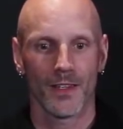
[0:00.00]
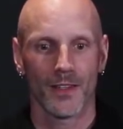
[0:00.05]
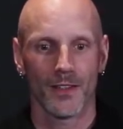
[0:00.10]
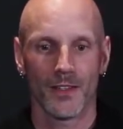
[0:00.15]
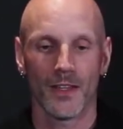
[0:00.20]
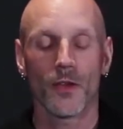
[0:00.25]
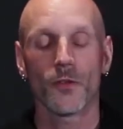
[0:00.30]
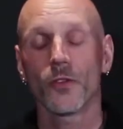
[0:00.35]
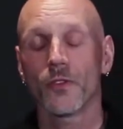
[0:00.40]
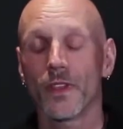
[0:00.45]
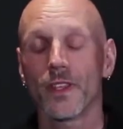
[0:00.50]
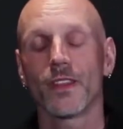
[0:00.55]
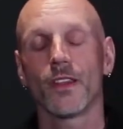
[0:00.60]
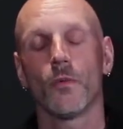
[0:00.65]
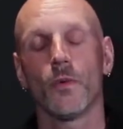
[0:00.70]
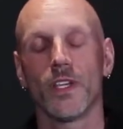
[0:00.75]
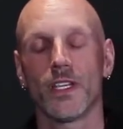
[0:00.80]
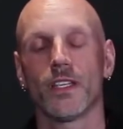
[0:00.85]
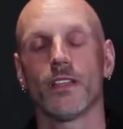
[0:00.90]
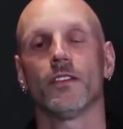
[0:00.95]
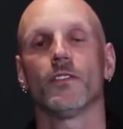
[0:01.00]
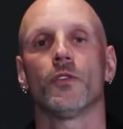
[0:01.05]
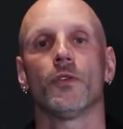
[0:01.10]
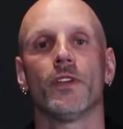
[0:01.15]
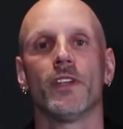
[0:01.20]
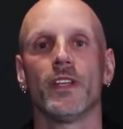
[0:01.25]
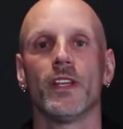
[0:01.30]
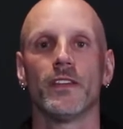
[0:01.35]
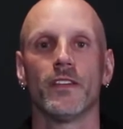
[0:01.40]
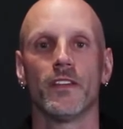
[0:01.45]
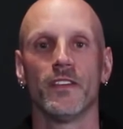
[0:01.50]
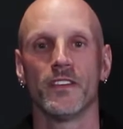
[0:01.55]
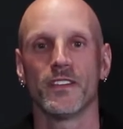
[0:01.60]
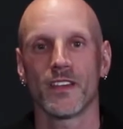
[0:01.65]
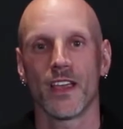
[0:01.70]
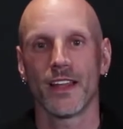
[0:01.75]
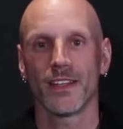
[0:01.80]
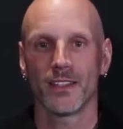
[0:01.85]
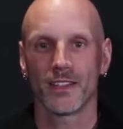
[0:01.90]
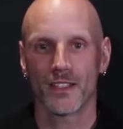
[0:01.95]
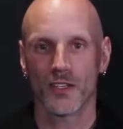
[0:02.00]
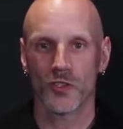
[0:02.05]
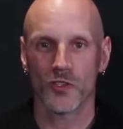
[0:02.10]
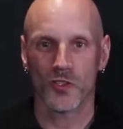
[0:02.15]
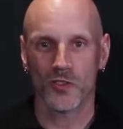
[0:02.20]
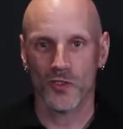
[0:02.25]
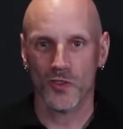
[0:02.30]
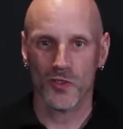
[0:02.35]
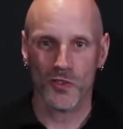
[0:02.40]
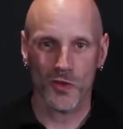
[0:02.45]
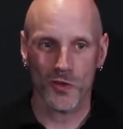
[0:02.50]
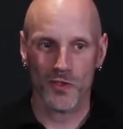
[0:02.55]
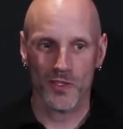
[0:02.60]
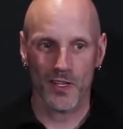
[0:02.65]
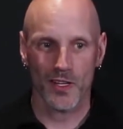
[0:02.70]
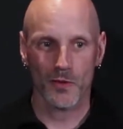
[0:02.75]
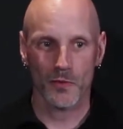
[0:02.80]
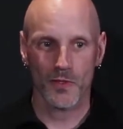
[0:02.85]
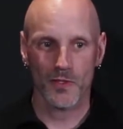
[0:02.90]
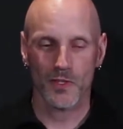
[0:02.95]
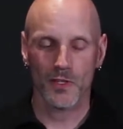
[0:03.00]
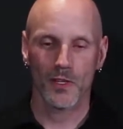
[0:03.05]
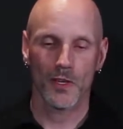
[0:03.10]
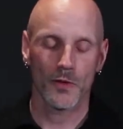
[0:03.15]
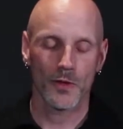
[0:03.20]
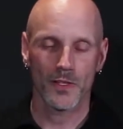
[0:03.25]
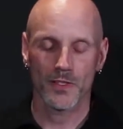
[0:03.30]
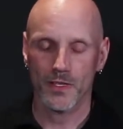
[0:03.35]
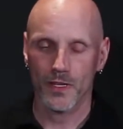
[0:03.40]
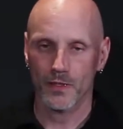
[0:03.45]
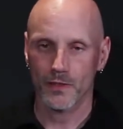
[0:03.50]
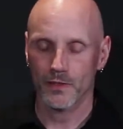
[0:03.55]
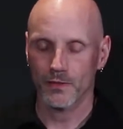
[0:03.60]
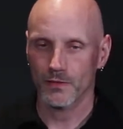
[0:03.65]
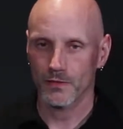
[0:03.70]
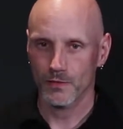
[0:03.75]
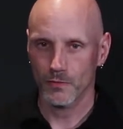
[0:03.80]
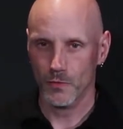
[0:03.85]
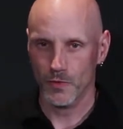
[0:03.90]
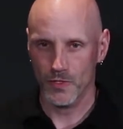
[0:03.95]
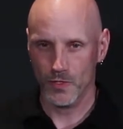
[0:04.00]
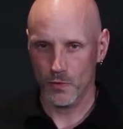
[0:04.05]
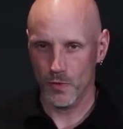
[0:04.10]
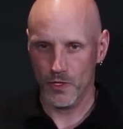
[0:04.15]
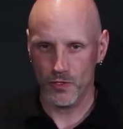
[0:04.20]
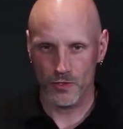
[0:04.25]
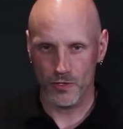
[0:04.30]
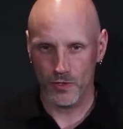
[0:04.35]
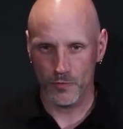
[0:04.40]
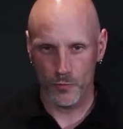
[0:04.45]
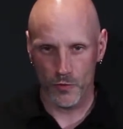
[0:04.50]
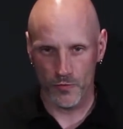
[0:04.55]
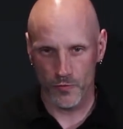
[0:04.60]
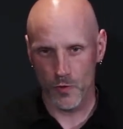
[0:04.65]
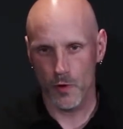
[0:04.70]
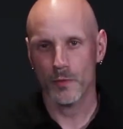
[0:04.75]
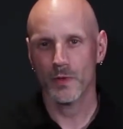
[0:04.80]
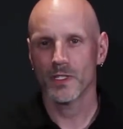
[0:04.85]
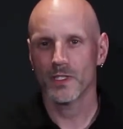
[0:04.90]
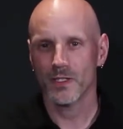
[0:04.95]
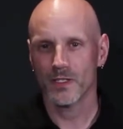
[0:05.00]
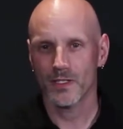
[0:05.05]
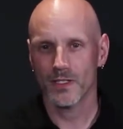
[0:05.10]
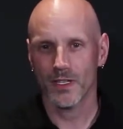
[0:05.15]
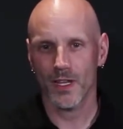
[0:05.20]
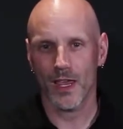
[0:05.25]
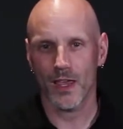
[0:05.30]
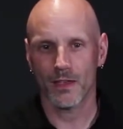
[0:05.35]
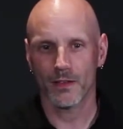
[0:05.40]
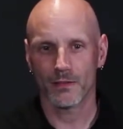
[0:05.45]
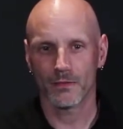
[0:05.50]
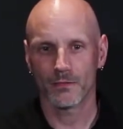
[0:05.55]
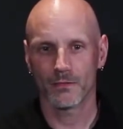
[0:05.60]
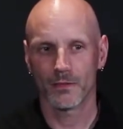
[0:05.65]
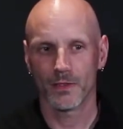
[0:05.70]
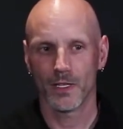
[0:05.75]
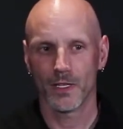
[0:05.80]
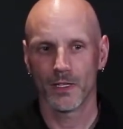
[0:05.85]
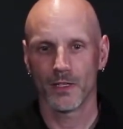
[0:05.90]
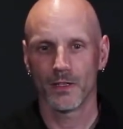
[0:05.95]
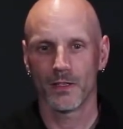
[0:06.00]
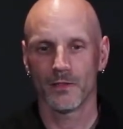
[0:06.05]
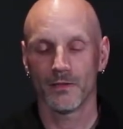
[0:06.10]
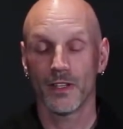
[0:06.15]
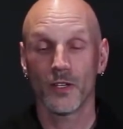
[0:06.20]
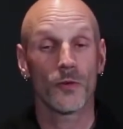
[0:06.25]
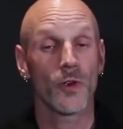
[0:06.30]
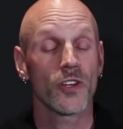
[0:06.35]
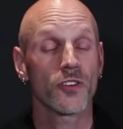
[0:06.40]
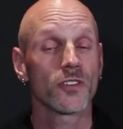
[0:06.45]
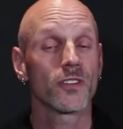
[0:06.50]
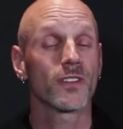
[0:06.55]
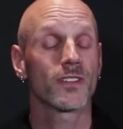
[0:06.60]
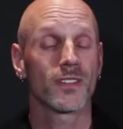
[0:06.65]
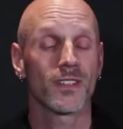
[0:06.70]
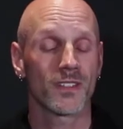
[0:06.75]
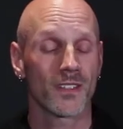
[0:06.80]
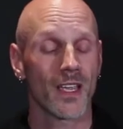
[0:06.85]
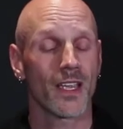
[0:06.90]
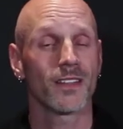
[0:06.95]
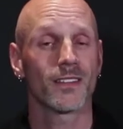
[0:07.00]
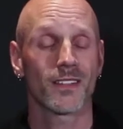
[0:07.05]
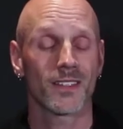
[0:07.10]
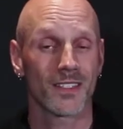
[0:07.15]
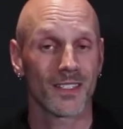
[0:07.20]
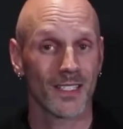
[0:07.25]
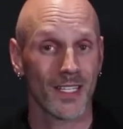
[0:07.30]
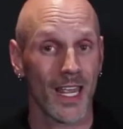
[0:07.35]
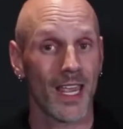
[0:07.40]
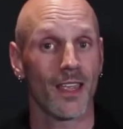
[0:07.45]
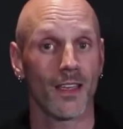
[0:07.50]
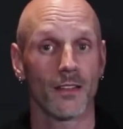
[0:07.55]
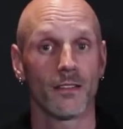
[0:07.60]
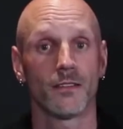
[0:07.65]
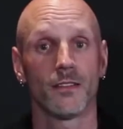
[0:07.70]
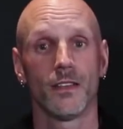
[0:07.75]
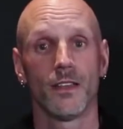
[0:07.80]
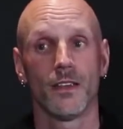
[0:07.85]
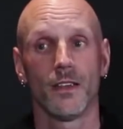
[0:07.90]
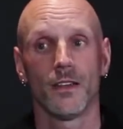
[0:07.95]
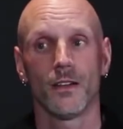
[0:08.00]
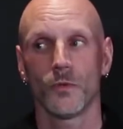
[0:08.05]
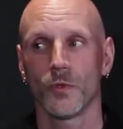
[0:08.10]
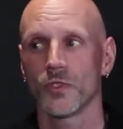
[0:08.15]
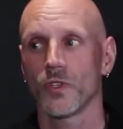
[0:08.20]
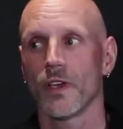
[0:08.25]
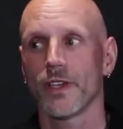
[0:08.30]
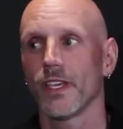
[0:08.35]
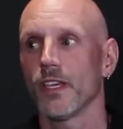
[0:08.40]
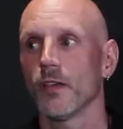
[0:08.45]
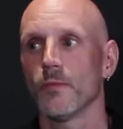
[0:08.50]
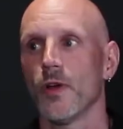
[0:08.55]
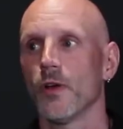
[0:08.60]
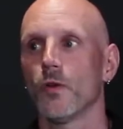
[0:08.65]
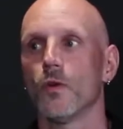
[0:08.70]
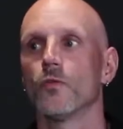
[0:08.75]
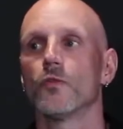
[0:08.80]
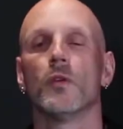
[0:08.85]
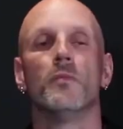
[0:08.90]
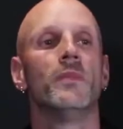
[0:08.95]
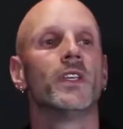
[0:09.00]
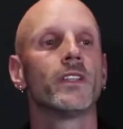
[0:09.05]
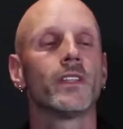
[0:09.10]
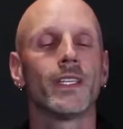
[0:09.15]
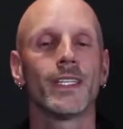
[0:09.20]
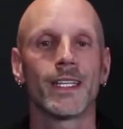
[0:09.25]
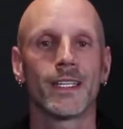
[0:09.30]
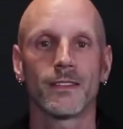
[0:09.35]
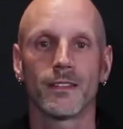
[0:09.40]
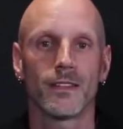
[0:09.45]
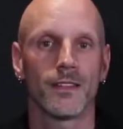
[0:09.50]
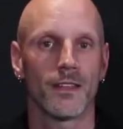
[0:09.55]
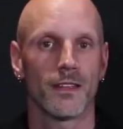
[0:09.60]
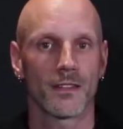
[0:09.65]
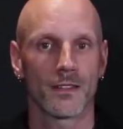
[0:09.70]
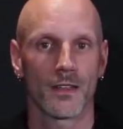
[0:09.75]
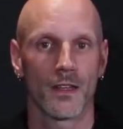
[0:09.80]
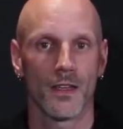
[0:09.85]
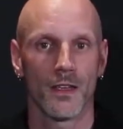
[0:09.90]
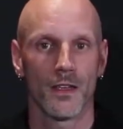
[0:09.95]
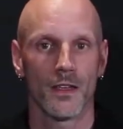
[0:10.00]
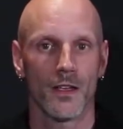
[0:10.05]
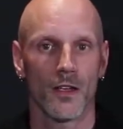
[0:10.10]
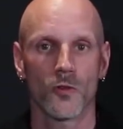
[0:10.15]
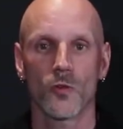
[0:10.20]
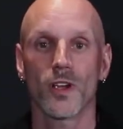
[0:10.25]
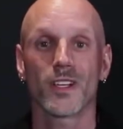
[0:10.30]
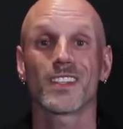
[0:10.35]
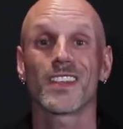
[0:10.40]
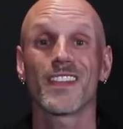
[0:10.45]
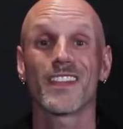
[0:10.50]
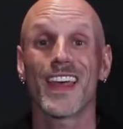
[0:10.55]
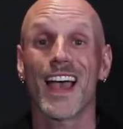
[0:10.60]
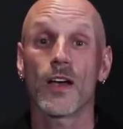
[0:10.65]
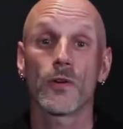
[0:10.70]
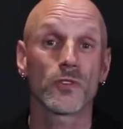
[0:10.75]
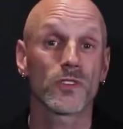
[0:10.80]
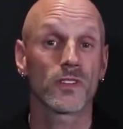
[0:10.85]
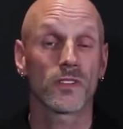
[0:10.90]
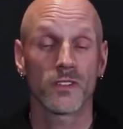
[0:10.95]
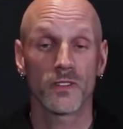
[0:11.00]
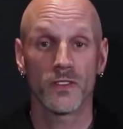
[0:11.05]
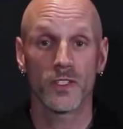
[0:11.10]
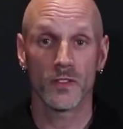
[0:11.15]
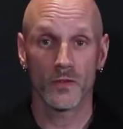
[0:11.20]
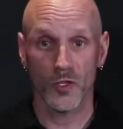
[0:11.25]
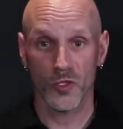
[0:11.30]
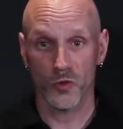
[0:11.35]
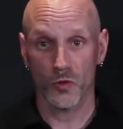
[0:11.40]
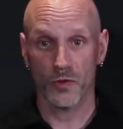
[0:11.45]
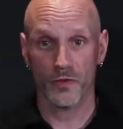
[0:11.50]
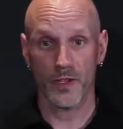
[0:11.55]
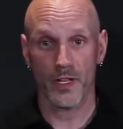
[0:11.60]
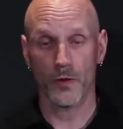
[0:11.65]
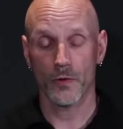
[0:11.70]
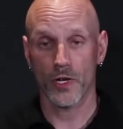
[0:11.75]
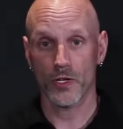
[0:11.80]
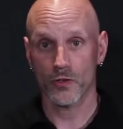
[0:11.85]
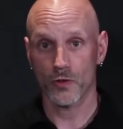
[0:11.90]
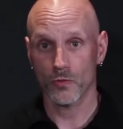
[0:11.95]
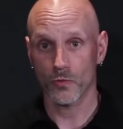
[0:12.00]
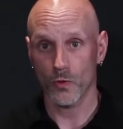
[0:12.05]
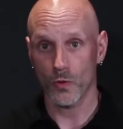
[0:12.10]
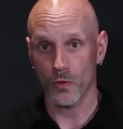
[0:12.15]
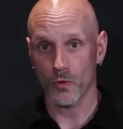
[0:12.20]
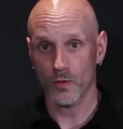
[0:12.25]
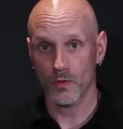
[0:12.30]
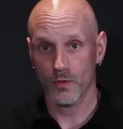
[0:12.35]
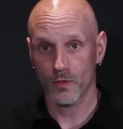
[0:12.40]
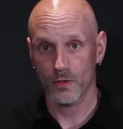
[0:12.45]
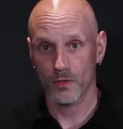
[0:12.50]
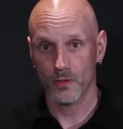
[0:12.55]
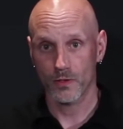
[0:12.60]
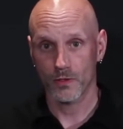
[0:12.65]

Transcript: The other thing that we included in the design decisions associated with Security Center was a question of performance and scale. Federation is designed to scale. We're talking about over 1 million entities across thousands of individual Federation roles.